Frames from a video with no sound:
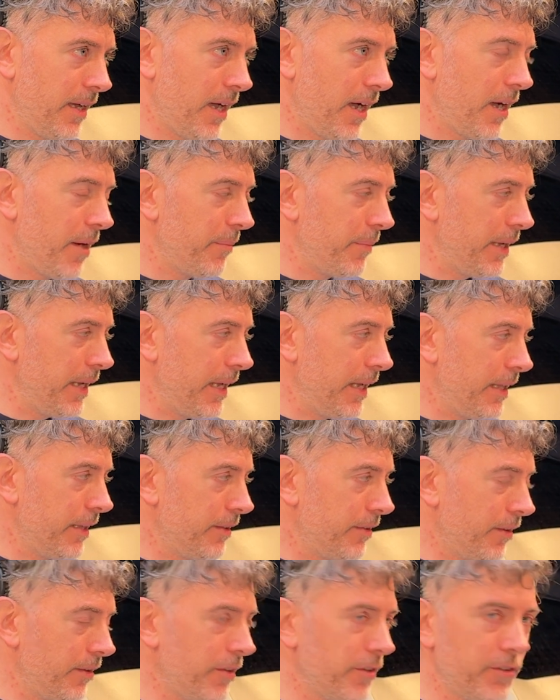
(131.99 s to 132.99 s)
Um,
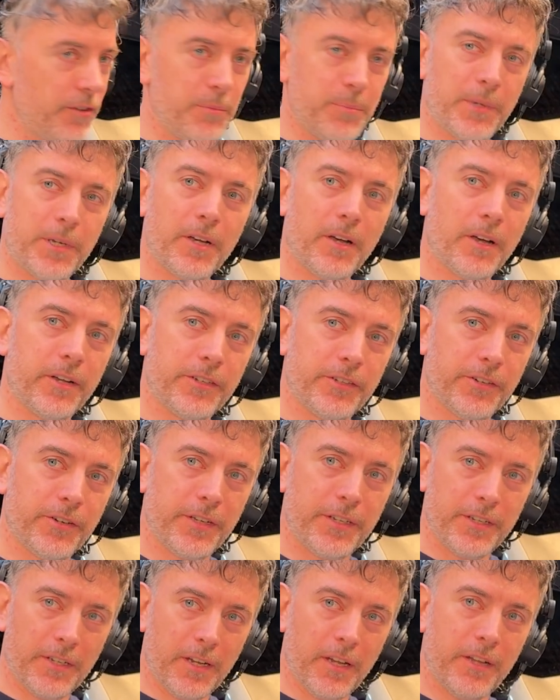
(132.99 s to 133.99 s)
so the
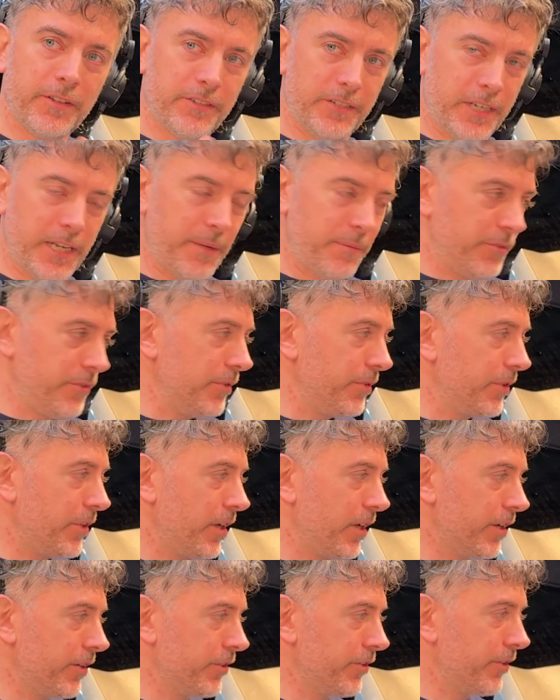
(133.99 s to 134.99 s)
supercardioid, a larger capsule
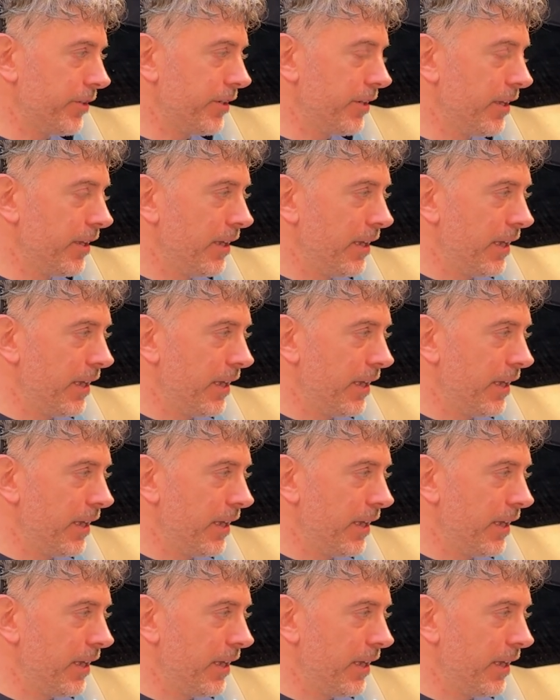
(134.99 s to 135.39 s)
cardioid,